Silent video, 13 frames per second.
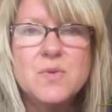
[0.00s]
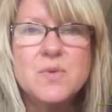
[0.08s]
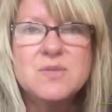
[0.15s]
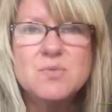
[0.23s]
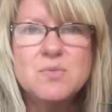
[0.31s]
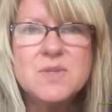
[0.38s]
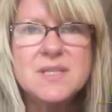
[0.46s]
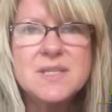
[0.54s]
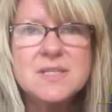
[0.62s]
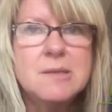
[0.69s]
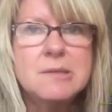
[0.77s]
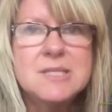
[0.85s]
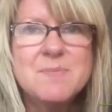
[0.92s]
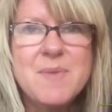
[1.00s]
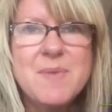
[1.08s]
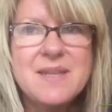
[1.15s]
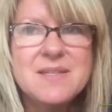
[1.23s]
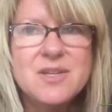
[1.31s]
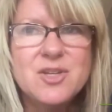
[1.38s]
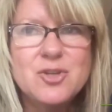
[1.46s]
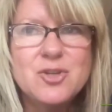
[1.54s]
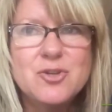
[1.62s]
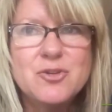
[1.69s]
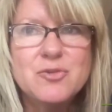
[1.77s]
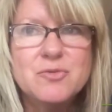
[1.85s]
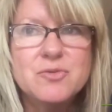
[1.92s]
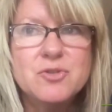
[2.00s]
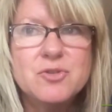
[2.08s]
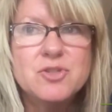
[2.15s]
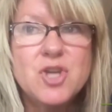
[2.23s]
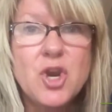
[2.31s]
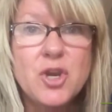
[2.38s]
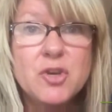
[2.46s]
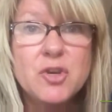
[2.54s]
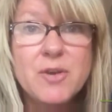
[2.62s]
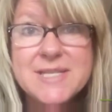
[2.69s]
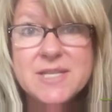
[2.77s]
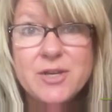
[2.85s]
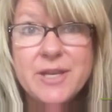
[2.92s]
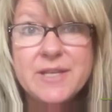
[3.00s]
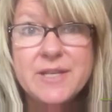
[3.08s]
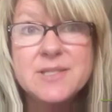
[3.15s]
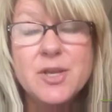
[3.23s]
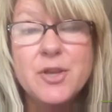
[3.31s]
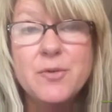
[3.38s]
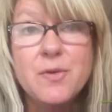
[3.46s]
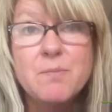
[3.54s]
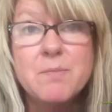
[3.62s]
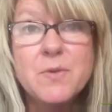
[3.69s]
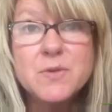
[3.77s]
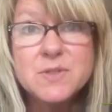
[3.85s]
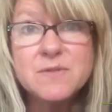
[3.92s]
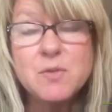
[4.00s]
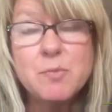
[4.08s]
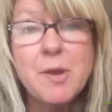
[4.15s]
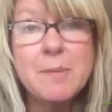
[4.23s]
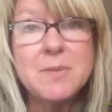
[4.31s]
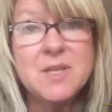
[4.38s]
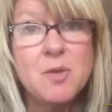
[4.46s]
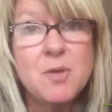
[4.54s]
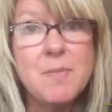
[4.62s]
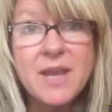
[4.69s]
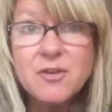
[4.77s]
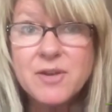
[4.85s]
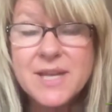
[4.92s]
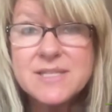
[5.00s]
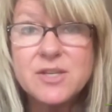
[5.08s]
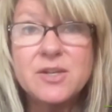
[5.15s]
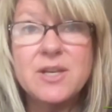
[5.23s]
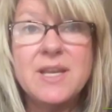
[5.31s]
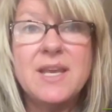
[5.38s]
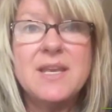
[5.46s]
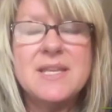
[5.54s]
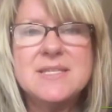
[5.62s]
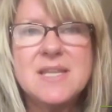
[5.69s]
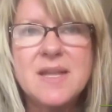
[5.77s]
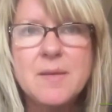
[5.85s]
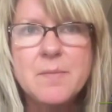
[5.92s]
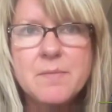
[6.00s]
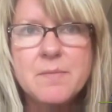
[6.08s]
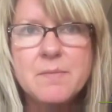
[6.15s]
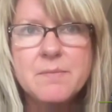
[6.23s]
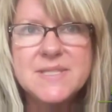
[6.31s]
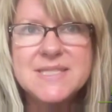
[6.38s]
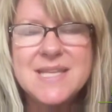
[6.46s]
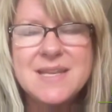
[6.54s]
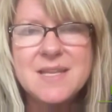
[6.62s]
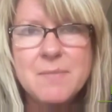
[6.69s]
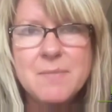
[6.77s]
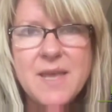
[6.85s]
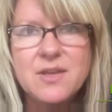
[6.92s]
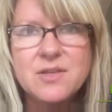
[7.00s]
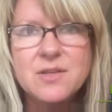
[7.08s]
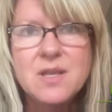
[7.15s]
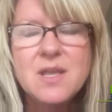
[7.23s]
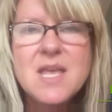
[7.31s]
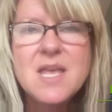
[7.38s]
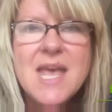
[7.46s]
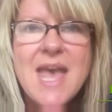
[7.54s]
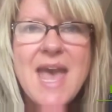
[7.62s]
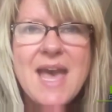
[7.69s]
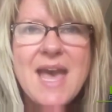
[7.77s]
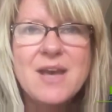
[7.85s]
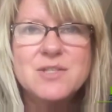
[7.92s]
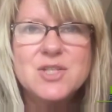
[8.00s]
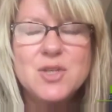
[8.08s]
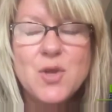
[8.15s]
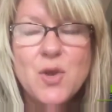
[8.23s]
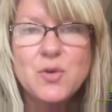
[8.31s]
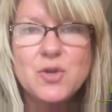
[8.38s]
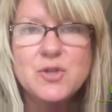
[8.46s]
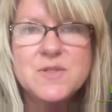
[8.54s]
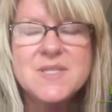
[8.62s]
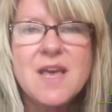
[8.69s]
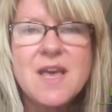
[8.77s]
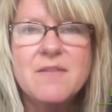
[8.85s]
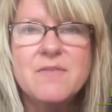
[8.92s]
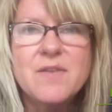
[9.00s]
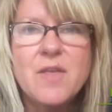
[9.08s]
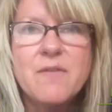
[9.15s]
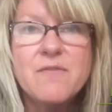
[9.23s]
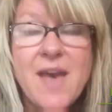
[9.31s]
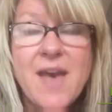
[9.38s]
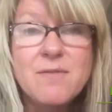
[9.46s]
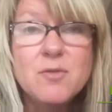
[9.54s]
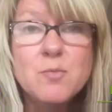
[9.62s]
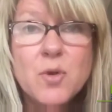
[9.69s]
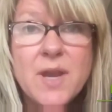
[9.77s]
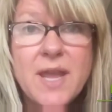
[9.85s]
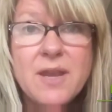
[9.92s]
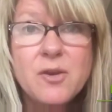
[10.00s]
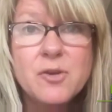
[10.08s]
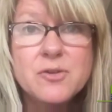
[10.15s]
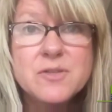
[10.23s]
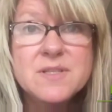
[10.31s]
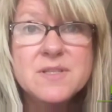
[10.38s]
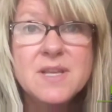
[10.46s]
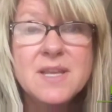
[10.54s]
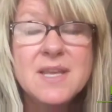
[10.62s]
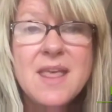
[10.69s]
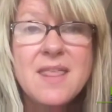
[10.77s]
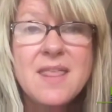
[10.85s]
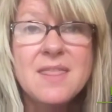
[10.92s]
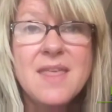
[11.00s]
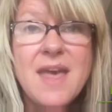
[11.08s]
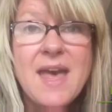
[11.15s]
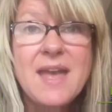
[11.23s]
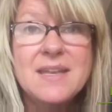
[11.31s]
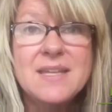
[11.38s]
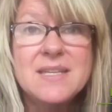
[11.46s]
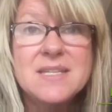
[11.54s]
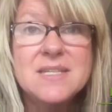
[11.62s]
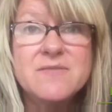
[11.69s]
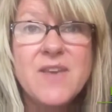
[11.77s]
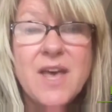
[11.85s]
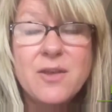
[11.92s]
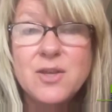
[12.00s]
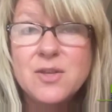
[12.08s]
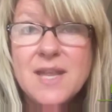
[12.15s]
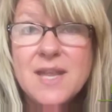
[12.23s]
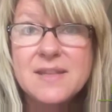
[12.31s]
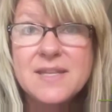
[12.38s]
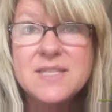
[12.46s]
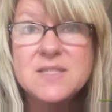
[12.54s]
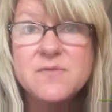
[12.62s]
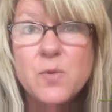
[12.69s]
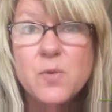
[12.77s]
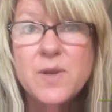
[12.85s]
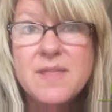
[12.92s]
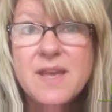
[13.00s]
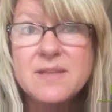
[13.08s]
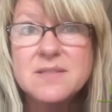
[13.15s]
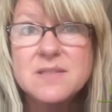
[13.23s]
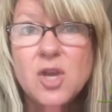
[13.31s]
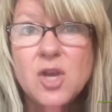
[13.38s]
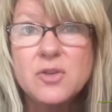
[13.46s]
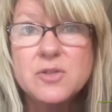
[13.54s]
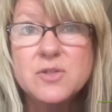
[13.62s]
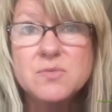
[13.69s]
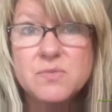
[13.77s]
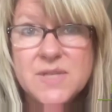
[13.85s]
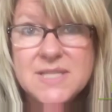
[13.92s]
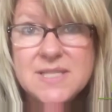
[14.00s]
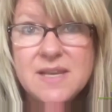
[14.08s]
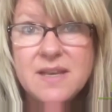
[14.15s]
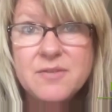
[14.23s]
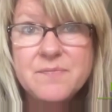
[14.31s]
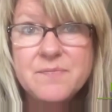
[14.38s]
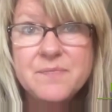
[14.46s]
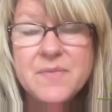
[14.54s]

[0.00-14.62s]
it's really going to depend on your target criteria. So most of you probably know my criteria is that I'm sending mail out to owners of 5 or more acres that is valued at least $40,000 retail.